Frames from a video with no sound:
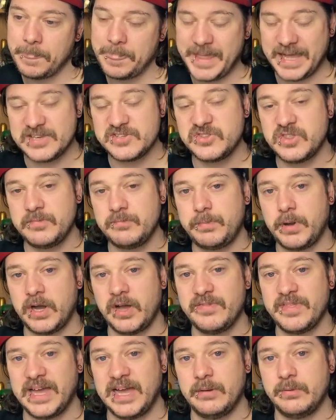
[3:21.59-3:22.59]
That's the
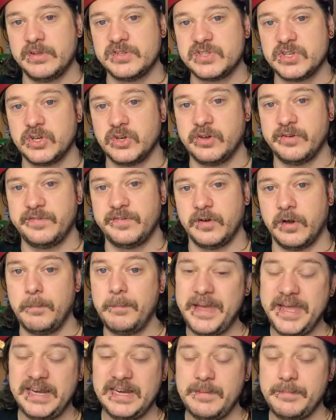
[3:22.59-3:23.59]
part that I wanted to go for,
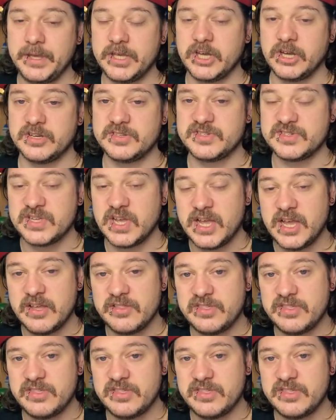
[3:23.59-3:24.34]
mainly because